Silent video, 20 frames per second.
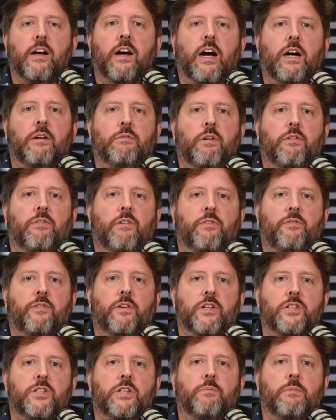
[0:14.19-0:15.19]
over the
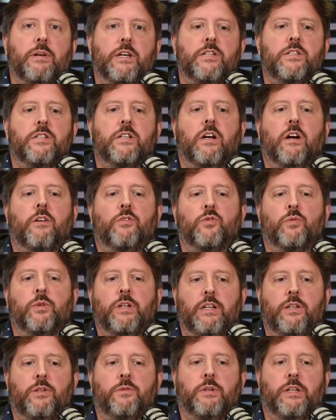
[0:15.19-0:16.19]
first semester of
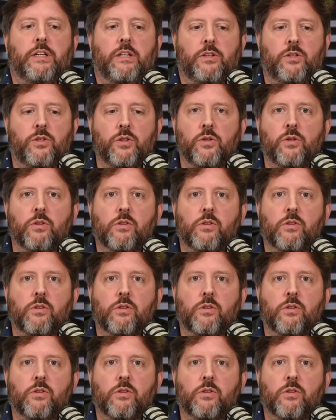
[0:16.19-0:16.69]
2022